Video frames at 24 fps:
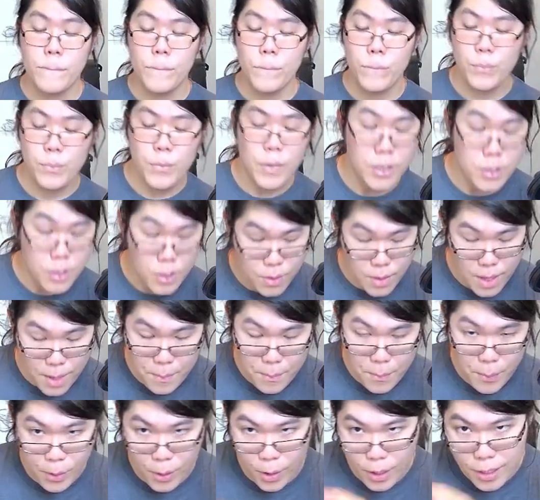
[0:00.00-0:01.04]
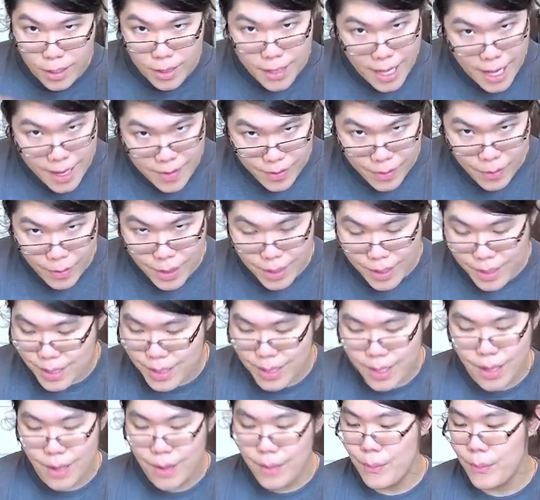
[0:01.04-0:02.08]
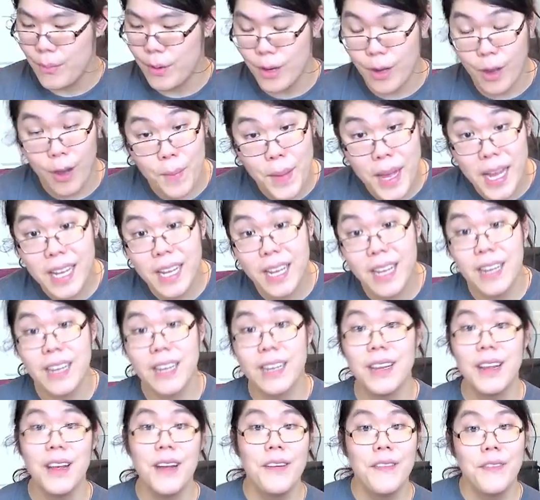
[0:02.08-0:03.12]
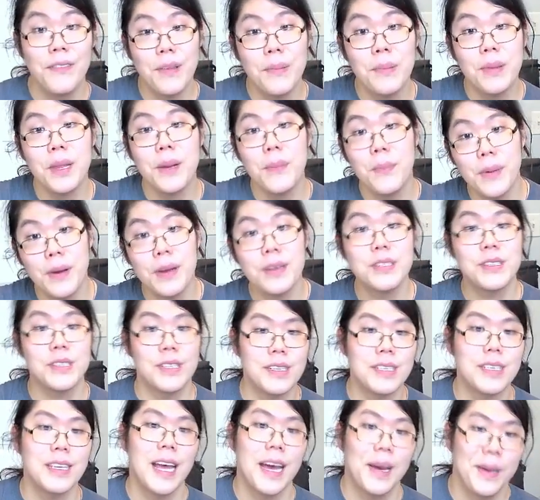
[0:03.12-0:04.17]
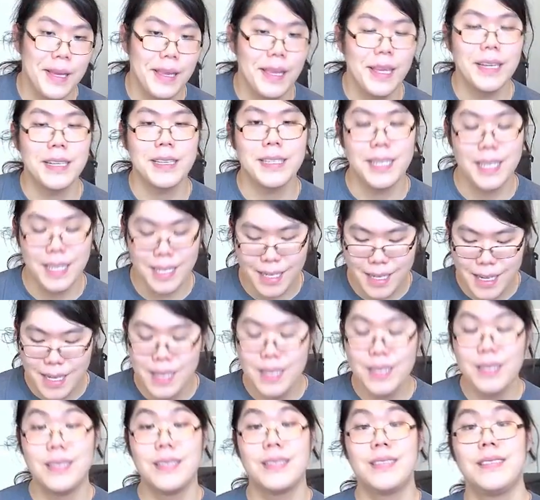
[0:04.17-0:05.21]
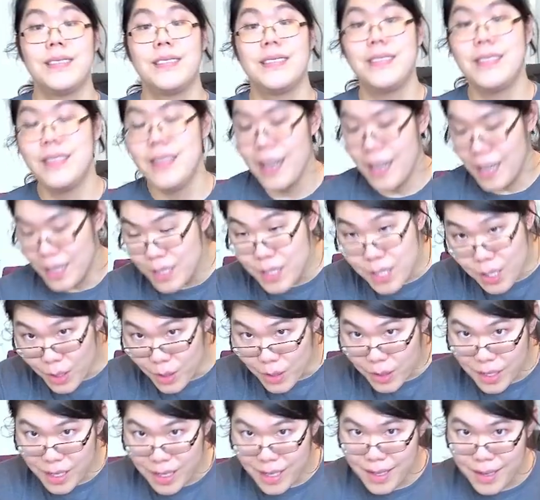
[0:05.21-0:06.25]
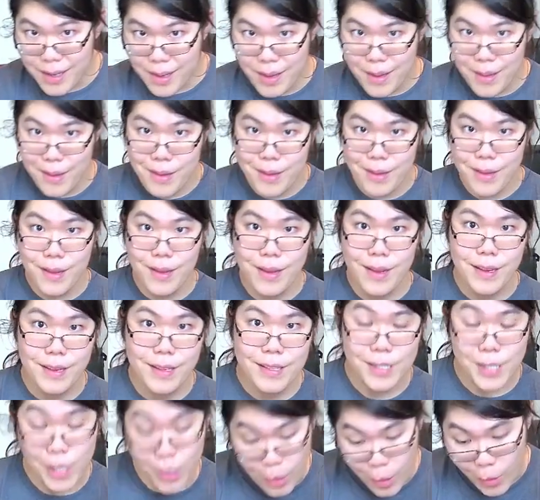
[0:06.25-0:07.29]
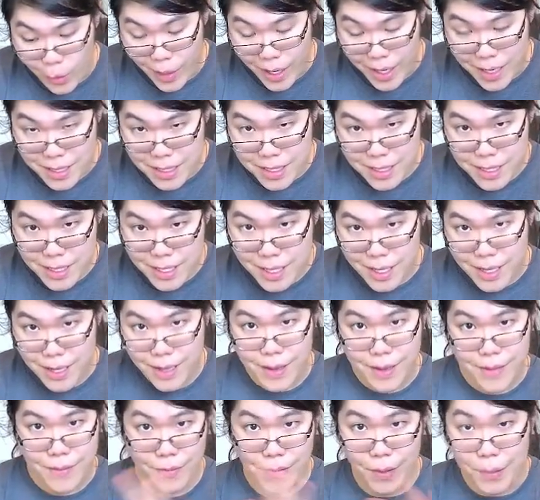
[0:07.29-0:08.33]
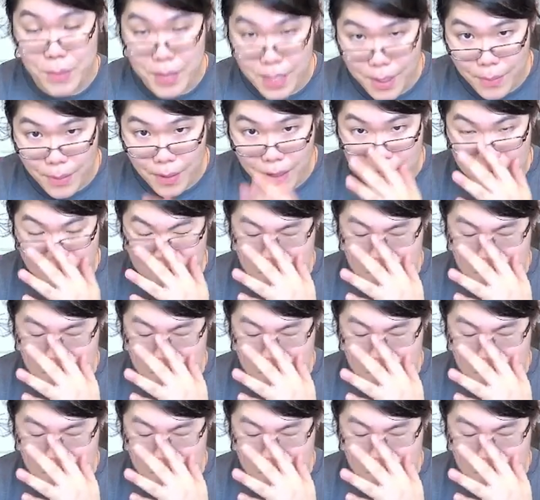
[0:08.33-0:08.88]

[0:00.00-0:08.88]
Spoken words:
and put in the heavy weights, put it all back in, flipped it a bunch to see how I liked it, unscrewed it, 0 weights, flipped it a bunch,